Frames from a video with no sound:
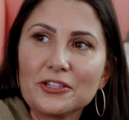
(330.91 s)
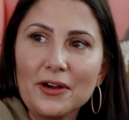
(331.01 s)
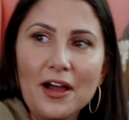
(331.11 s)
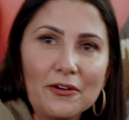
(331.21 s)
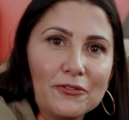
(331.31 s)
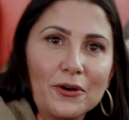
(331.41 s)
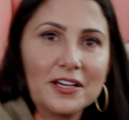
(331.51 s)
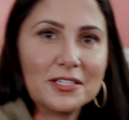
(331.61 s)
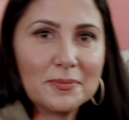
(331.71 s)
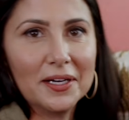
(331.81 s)
the ground for
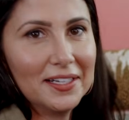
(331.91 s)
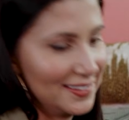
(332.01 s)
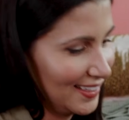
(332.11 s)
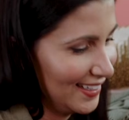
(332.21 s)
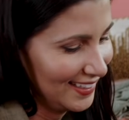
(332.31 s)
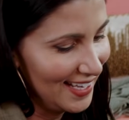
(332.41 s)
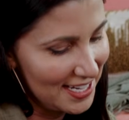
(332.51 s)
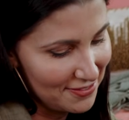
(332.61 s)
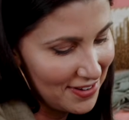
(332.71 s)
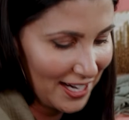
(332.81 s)
us, but I
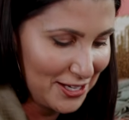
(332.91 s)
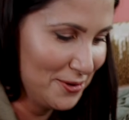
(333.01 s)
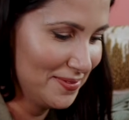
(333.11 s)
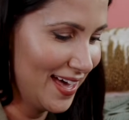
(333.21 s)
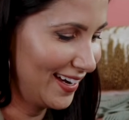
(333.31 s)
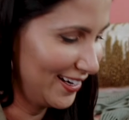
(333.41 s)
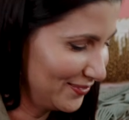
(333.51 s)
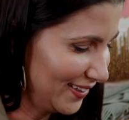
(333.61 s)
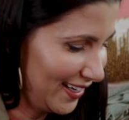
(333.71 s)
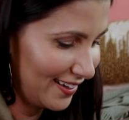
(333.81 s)
can vacuum that
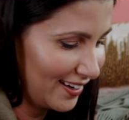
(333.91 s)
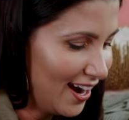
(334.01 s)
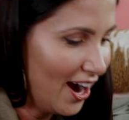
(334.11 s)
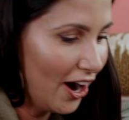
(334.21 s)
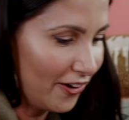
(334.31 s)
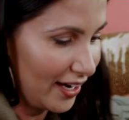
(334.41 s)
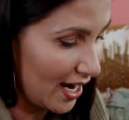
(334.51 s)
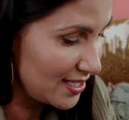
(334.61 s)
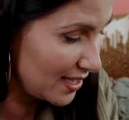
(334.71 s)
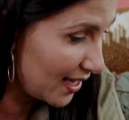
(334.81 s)
up later. All right,
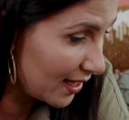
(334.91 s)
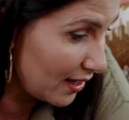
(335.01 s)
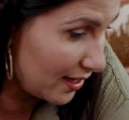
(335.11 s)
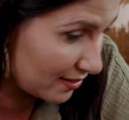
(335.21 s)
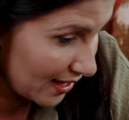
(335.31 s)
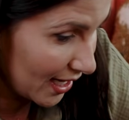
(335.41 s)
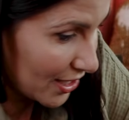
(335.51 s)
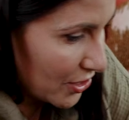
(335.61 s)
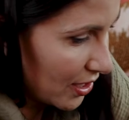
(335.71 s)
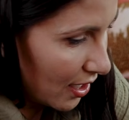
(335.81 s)
I did get like, that
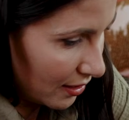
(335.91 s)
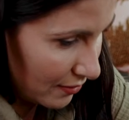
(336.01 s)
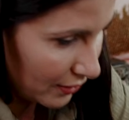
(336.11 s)
actually got,